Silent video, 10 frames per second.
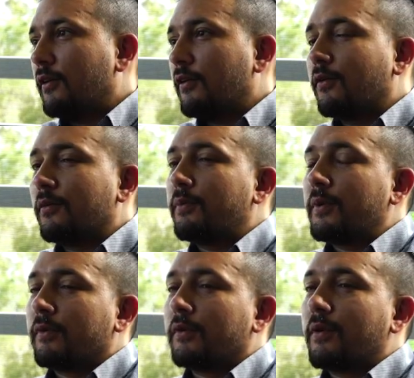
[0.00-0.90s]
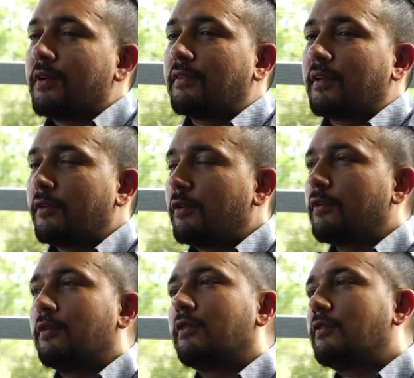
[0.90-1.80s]
You know, people always tell you
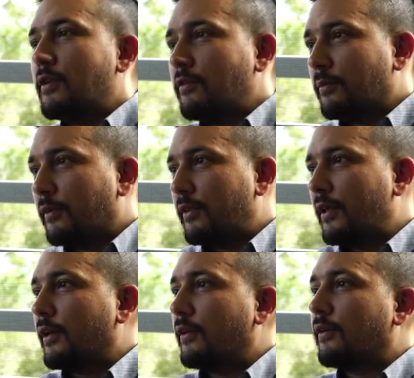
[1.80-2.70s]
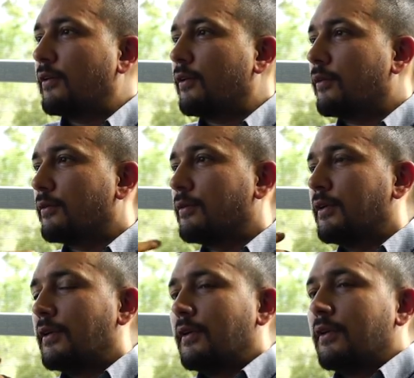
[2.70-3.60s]
to do the sensible thing, you know,
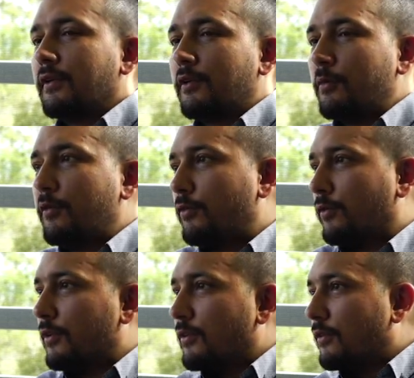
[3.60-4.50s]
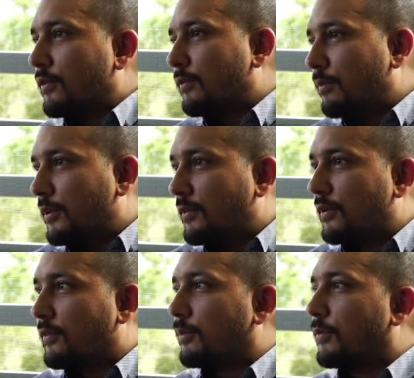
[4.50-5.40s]
don't be foolish. Be
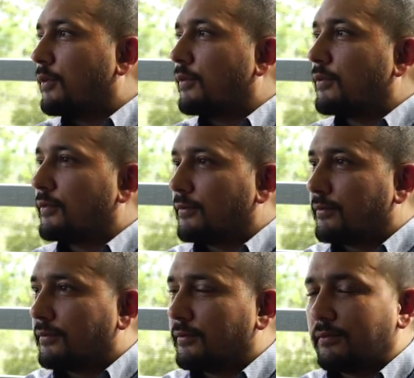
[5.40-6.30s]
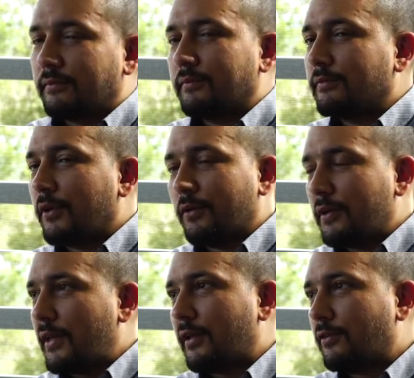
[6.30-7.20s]
sensible, all
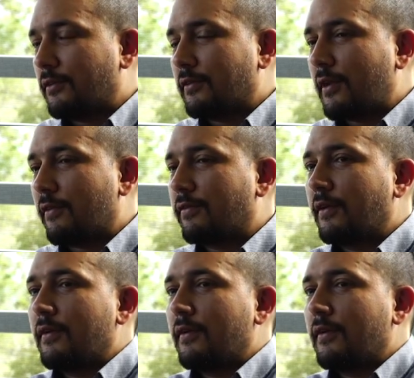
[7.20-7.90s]
of that sort of stuff.